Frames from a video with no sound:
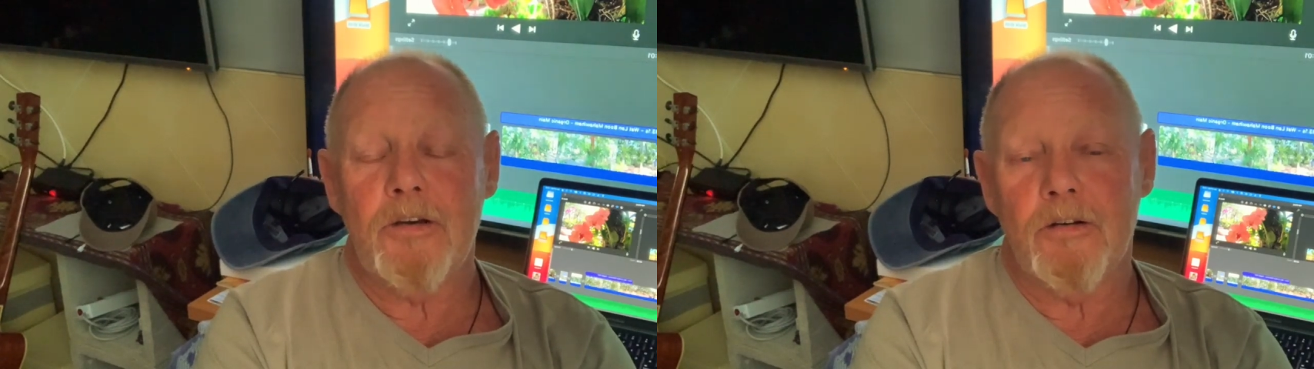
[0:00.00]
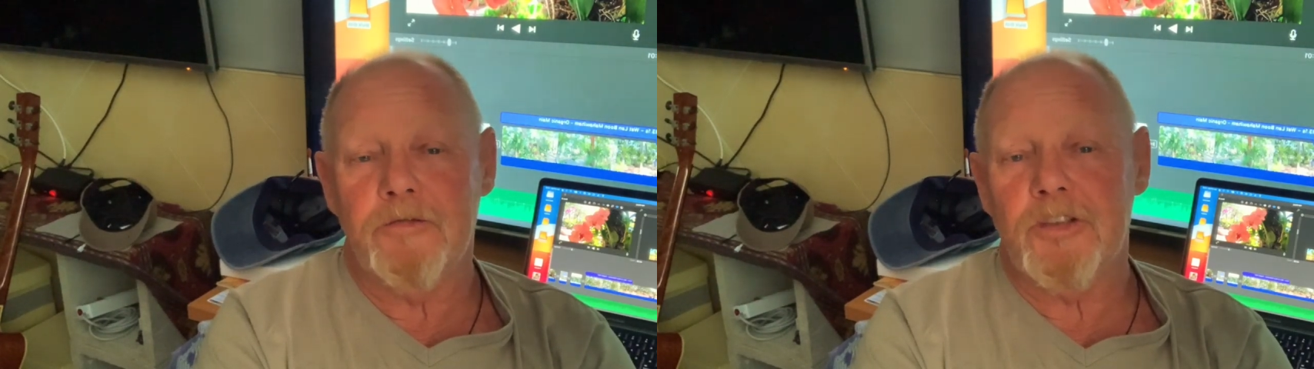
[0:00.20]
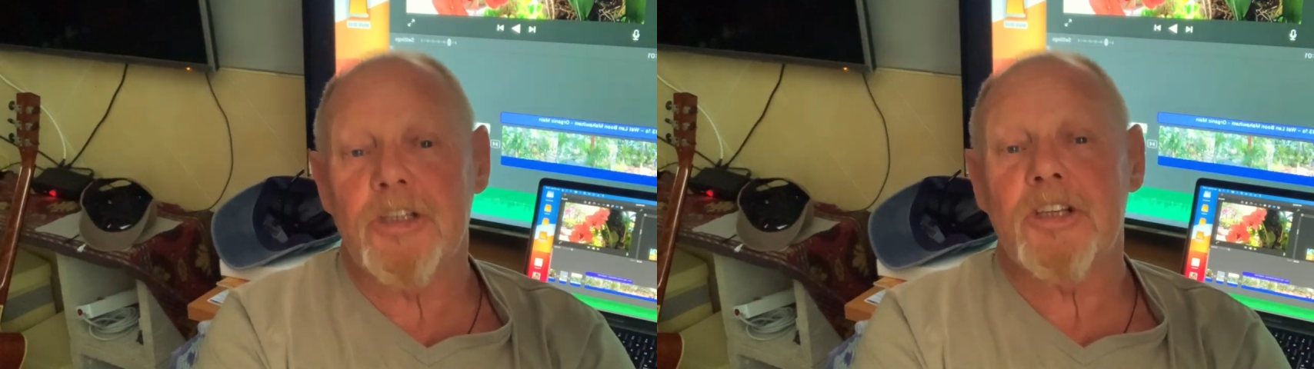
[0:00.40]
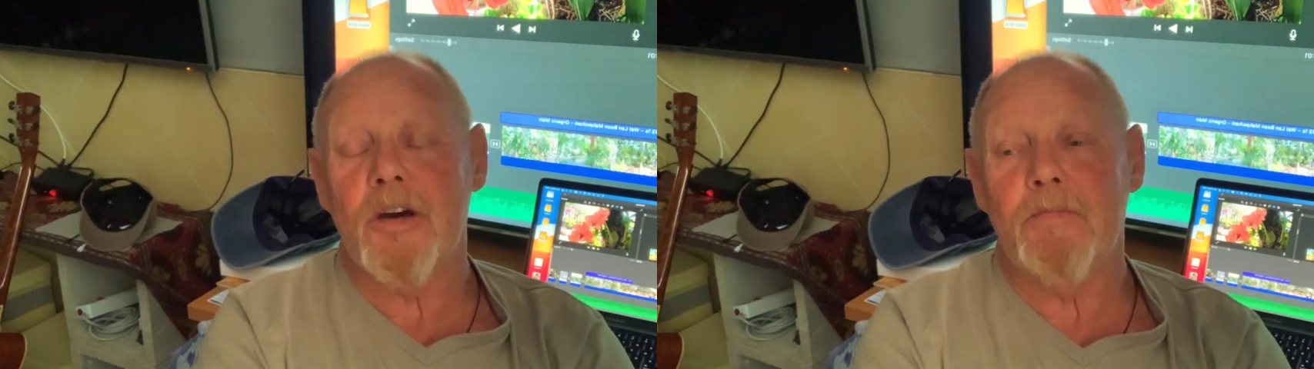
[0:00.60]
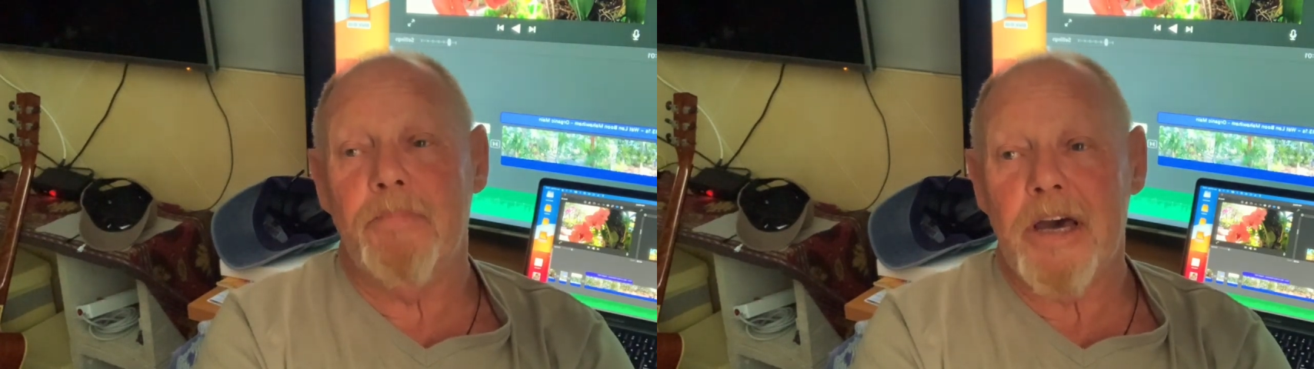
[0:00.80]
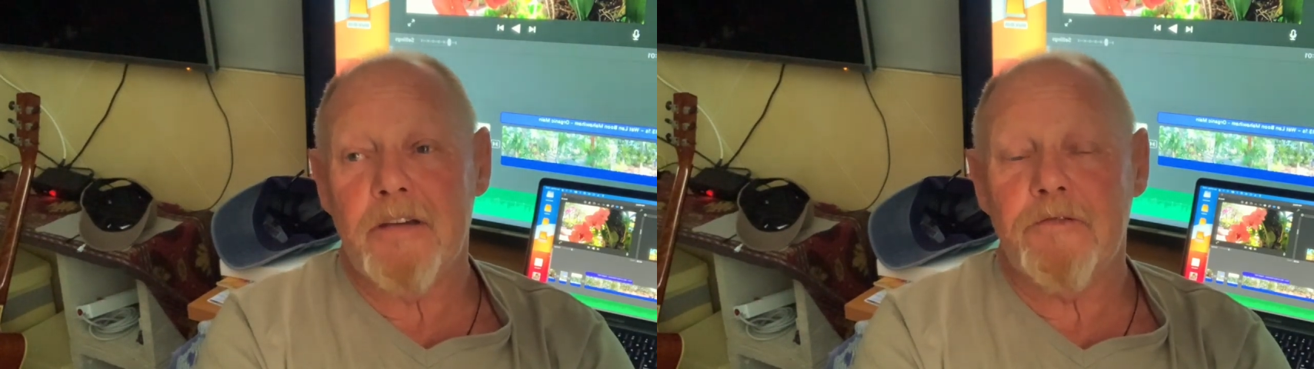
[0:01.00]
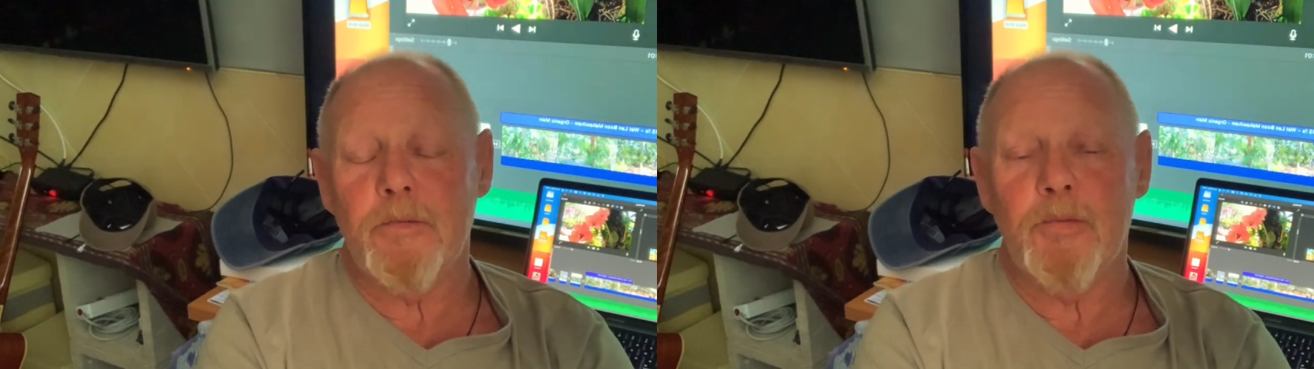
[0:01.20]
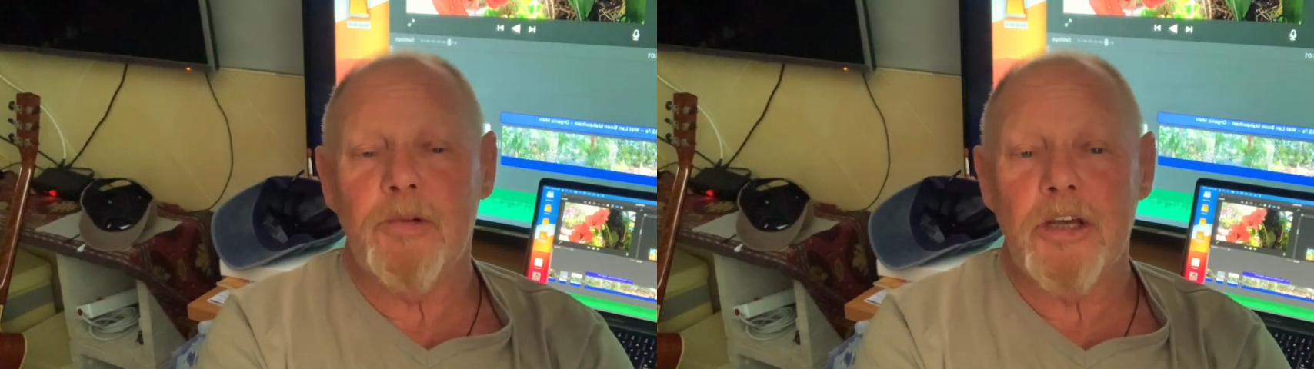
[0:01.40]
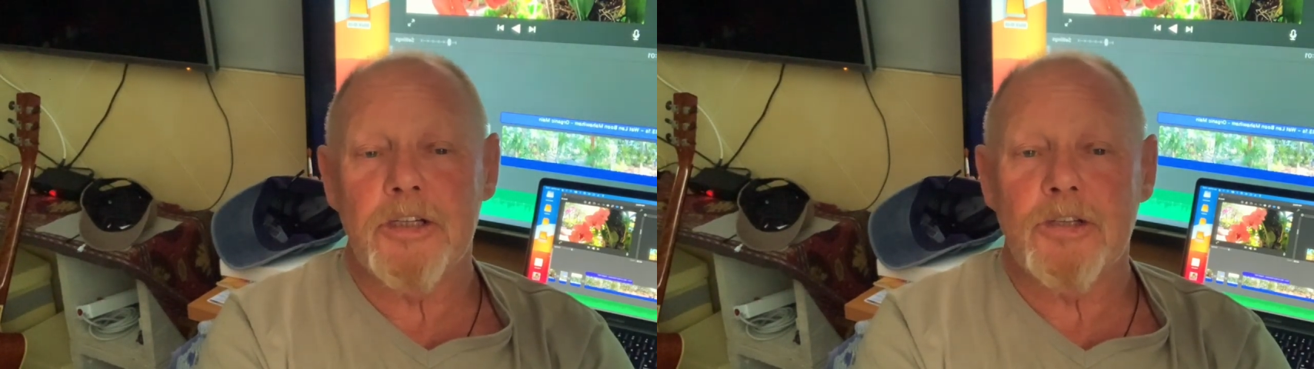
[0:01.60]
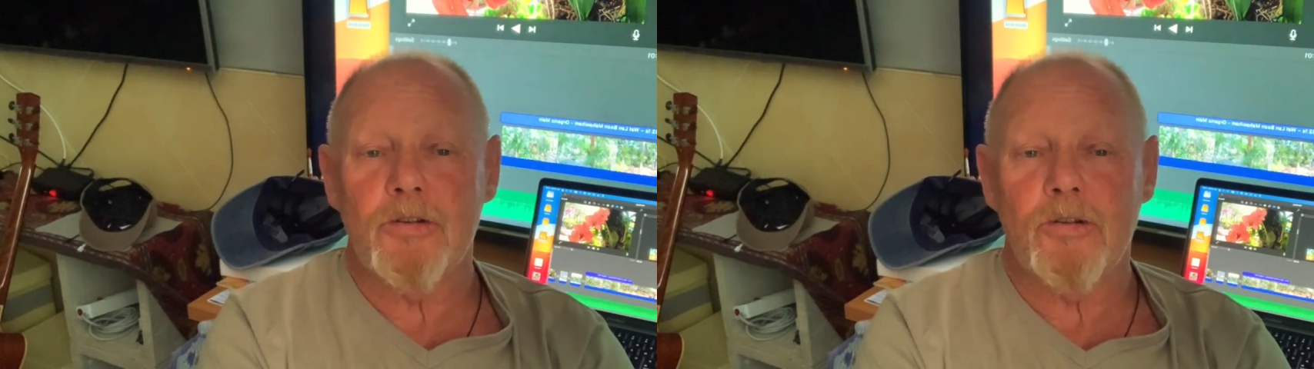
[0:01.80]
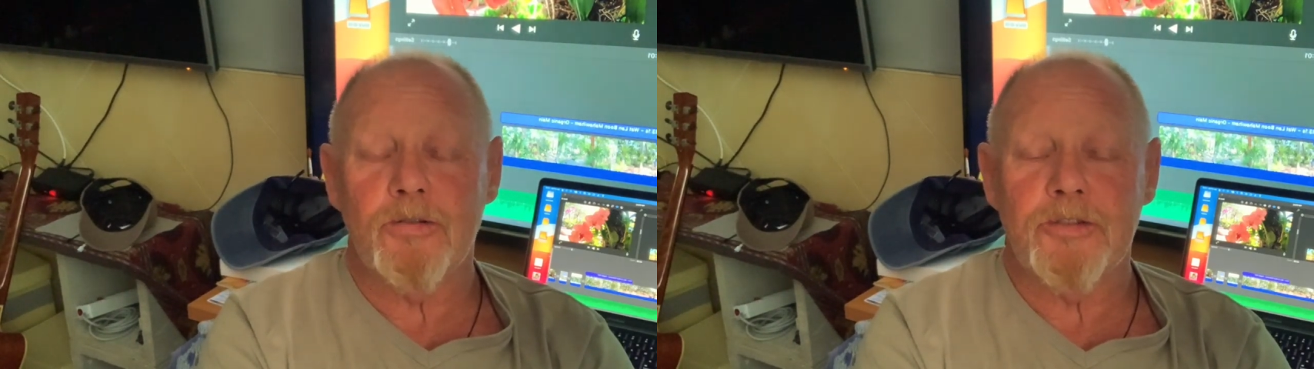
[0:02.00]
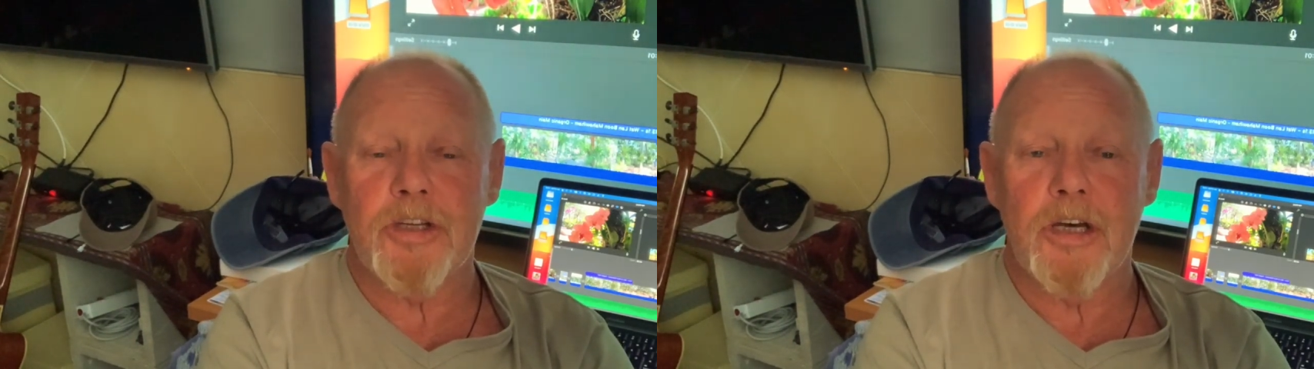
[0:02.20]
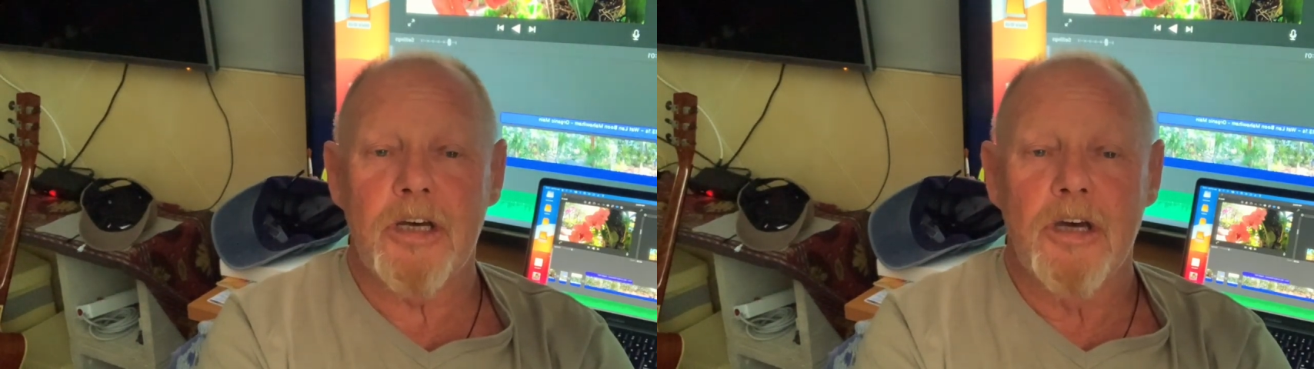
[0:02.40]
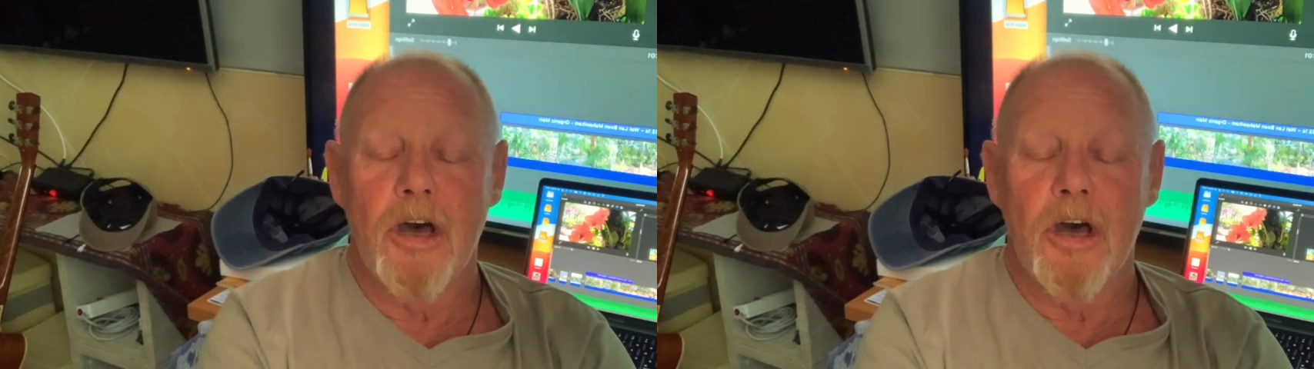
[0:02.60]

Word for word: I've just come back from a place called uh,